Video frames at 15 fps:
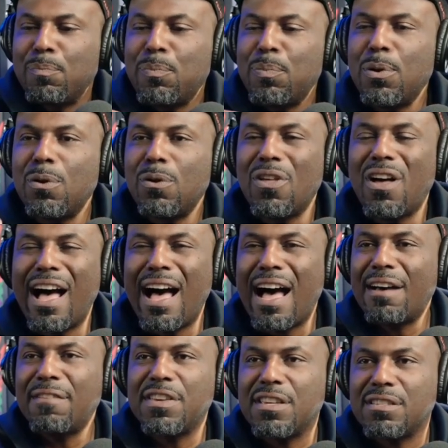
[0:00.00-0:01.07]
pull the
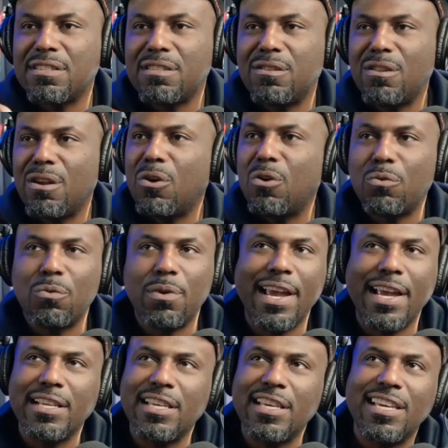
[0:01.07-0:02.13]
obvious dough
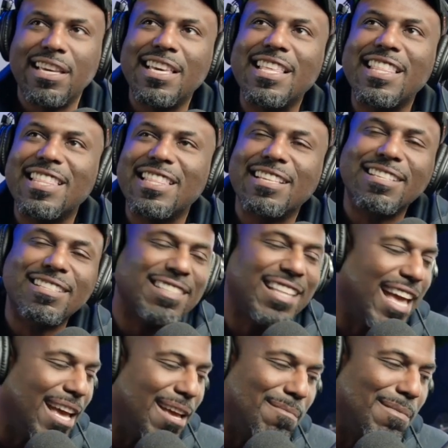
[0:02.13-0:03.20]
and he, he
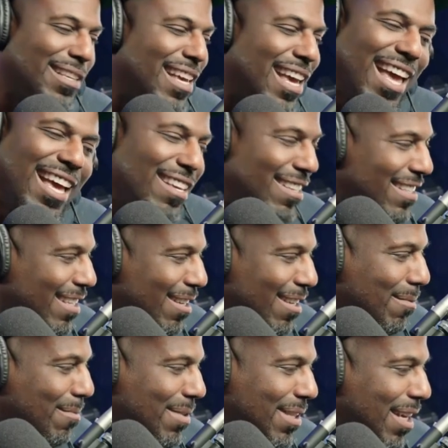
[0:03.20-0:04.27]
damn you see
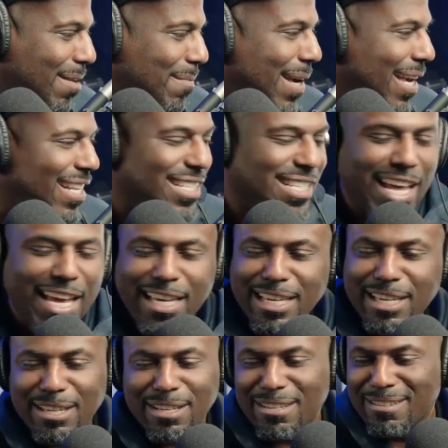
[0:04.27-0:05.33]
what I'm saying, man? It's like
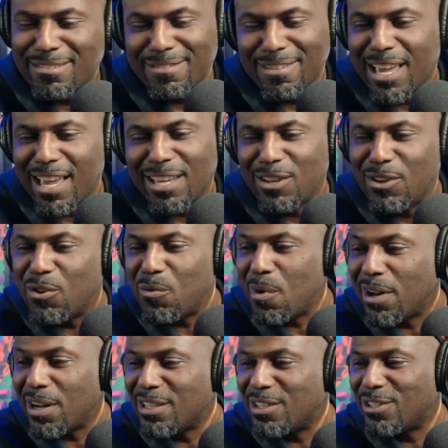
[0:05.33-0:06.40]
you don't
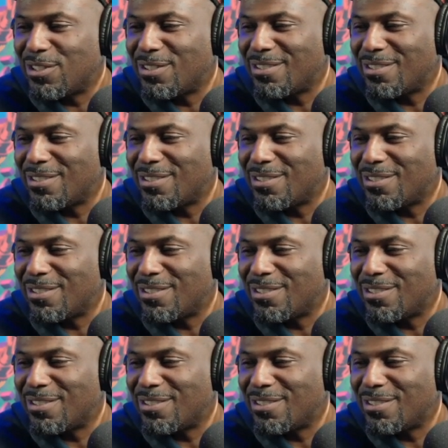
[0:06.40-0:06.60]
wanna